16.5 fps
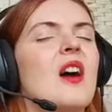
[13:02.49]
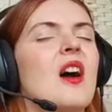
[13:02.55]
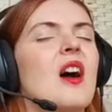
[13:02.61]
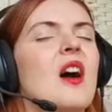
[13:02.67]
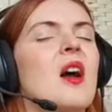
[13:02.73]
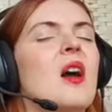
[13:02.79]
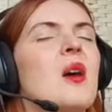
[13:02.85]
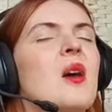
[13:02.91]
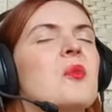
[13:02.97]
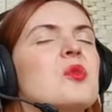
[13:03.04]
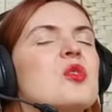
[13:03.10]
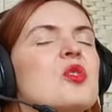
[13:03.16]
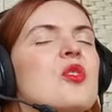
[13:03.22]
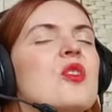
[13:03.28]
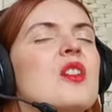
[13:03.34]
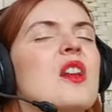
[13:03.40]
I am
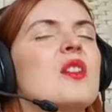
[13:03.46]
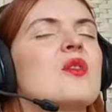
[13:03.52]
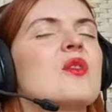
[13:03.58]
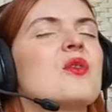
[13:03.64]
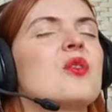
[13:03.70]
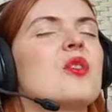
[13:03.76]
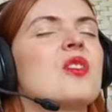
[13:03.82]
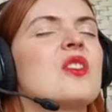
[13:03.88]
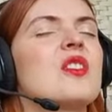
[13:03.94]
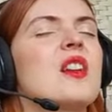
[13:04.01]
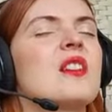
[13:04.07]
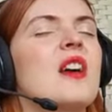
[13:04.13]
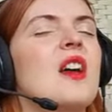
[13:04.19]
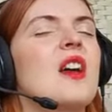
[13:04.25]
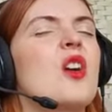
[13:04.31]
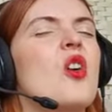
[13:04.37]
so grateful
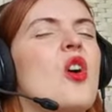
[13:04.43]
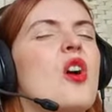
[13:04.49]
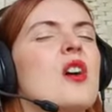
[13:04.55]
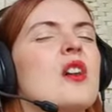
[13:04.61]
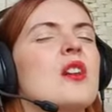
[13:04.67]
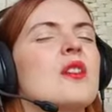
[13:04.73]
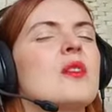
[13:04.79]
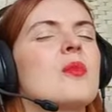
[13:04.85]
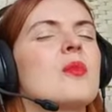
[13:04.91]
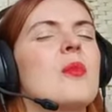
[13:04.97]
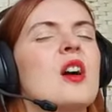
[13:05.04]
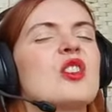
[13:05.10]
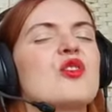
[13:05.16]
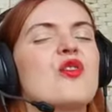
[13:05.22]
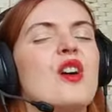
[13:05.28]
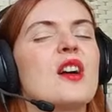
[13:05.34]
that I got it
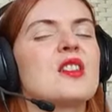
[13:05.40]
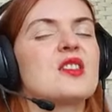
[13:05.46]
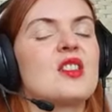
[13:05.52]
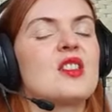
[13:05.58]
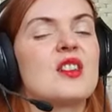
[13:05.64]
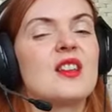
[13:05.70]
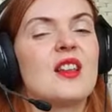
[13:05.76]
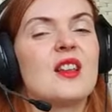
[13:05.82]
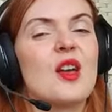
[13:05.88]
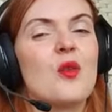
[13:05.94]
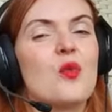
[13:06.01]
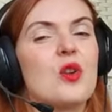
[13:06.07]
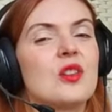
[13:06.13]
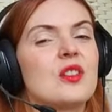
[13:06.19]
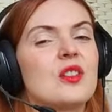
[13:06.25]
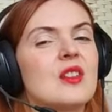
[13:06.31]
much faster than I
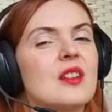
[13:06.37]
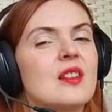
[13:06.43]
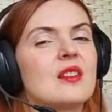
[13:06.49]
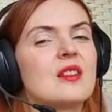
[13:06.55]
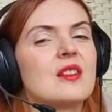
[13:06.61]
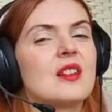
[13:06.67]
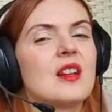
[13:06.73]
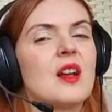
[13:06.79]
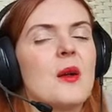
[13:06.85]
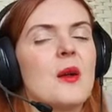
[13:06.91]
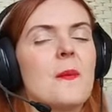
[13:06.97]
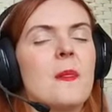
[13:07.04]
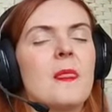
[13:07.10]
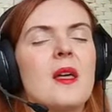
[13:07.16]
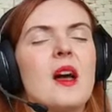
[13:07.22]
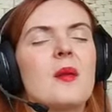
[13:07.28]
wanted.
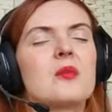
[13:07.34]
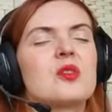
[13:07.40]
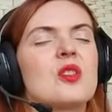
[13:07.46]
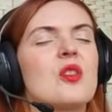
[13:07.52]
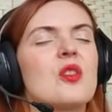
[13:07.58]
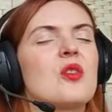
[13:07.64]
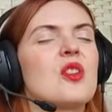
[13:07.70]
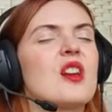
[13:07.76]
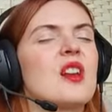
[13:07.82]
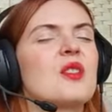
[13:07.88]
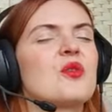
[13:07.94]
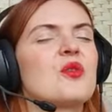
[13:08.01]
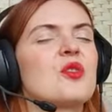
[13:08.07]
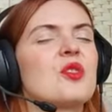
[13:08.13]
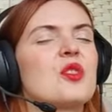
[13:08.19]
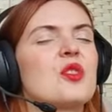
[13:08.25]
I'm so
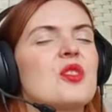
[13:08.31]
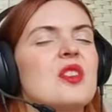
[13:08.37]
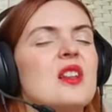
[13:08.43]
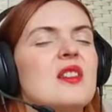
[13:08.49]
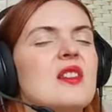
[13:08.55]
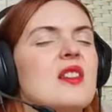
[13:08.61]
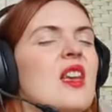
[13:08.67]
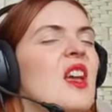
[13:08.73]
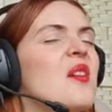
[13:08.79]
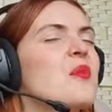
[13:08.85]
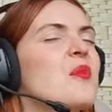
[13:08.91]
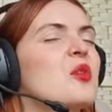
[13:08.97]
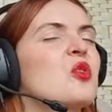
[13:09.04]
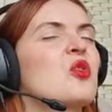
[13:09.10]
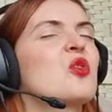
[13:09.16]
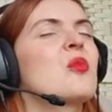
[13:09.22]
grateful that it came
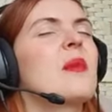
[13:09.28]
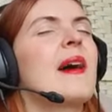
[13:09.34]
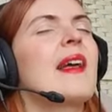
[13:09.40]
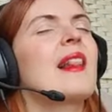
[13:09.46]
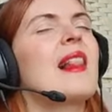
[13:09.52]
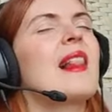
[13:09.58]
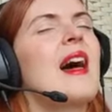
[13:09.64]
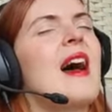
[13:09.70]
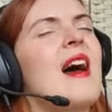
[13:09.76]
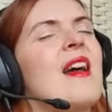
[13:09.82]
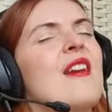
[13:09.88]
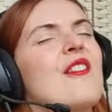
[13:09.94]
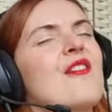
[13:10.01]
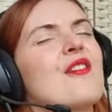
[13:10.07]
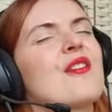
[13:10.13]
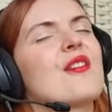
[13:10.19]
into my
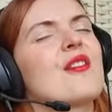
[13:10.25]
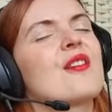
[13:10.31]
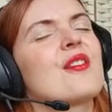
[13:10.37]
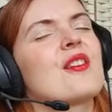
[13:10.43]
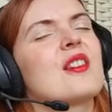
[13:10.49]
life.